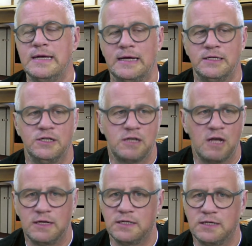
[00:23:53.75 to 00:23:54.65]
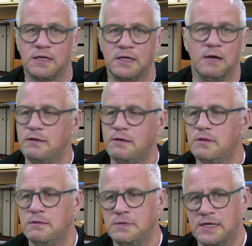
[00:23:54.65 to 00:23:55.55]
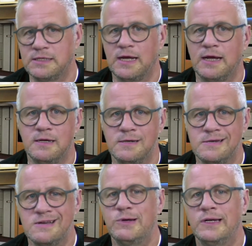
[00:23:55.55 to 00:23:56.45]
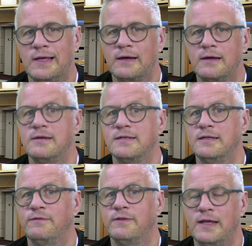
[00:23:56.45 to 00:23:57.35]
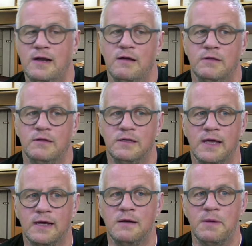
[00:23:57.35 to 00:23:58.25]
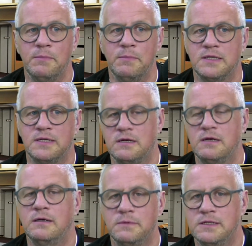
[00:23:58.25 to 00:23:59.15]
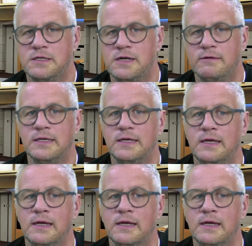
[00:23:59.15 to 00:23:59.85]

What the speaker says: and just goes and has a cup of tea with them and says, how you doing, and that kind of stuff. And they know that they're coming because they're signed up to the charity.